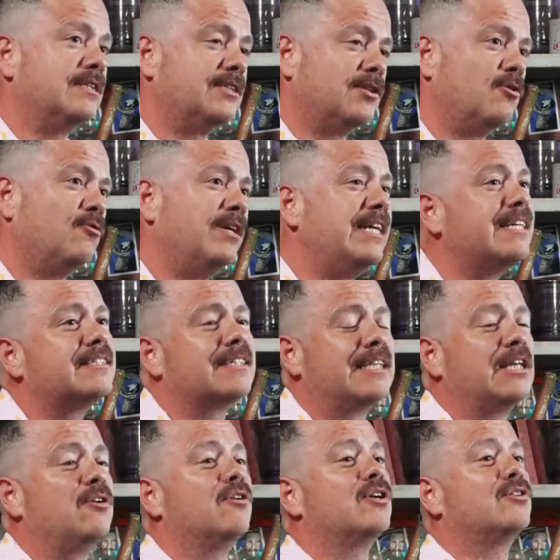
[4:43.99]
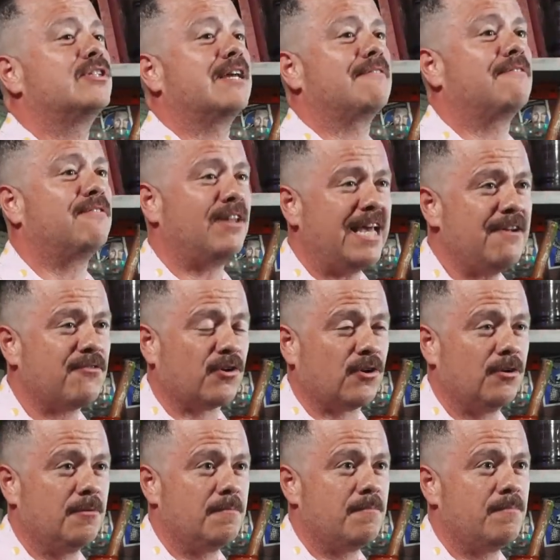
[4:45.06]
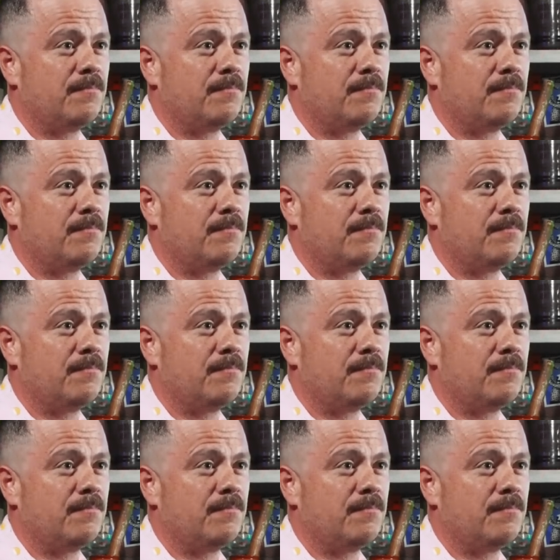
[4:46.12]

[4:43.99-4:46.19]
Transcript: these ingredients, and then you understand flavor